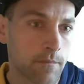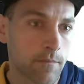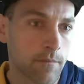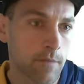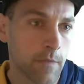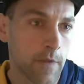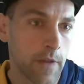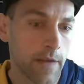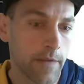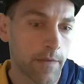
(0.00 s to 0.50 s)

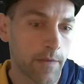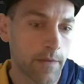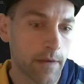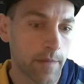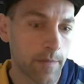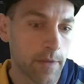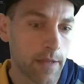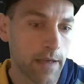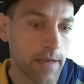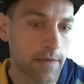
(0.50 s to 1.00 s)
They have a red
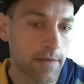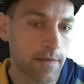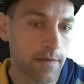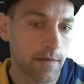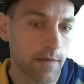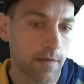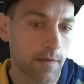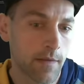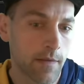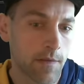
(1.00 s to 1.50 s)
blast.
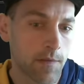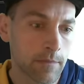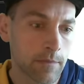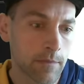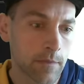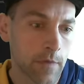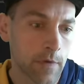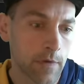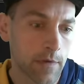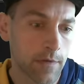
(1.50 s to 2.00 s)

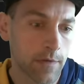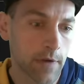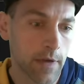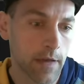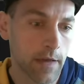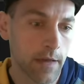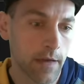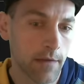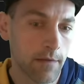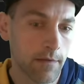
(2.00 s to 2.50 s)
Try
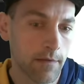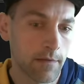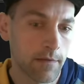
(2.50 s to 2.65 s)
again.